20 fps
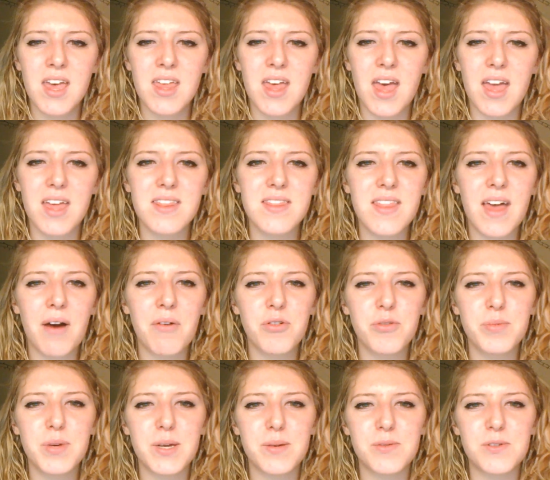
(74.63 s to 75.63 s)
and that will
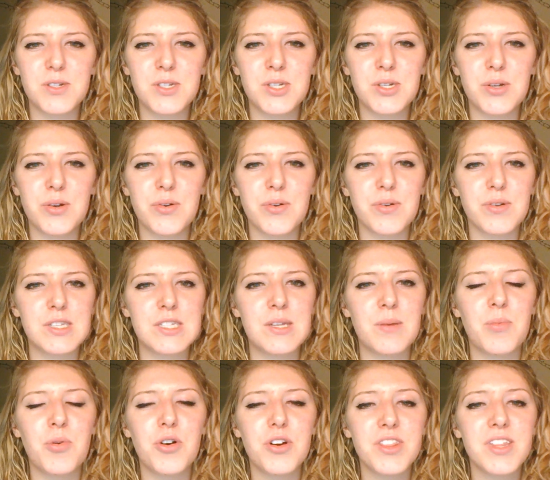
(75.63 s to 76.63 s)
be able to
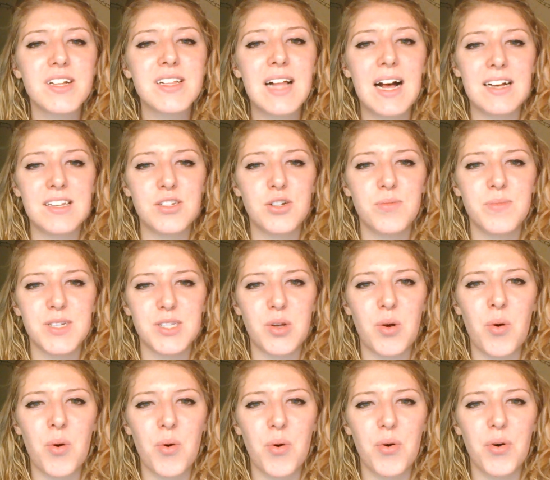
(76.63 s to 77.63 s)
support the classroom as a
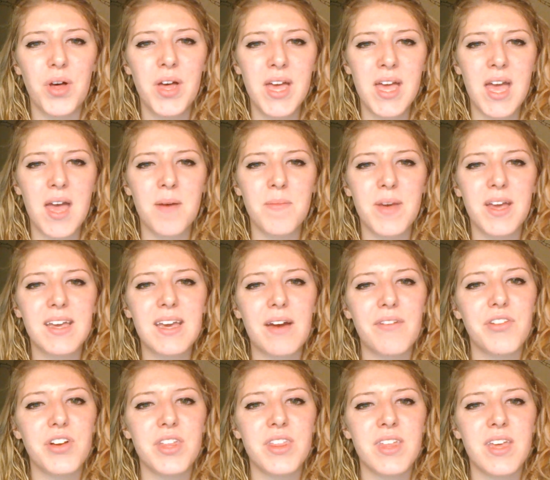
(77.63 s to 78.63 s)
whole and make
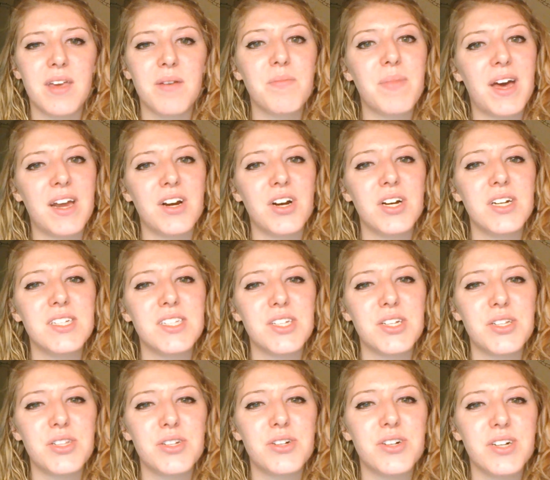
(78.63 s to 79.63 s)
everything better as
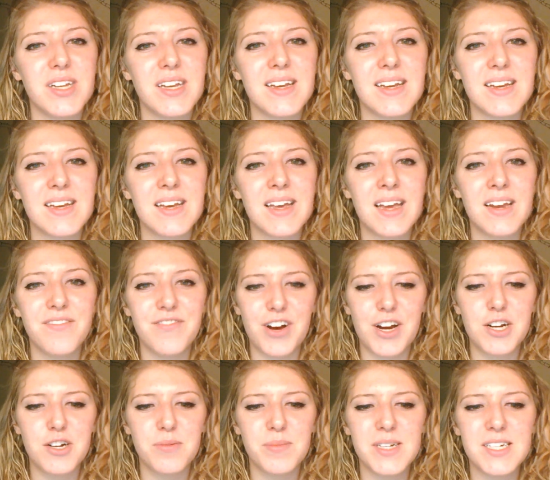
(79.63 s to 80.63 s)
a learning
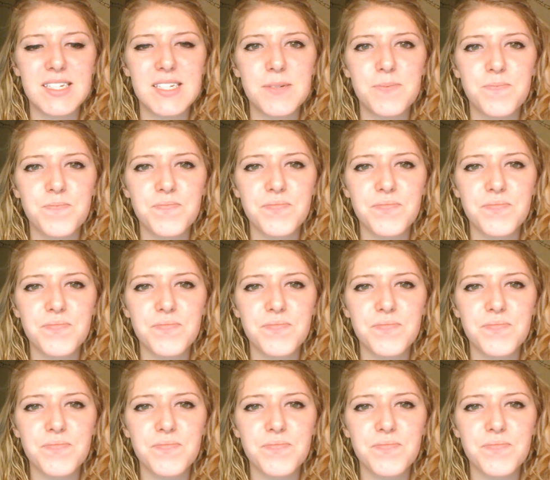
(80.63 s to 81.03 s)
environment.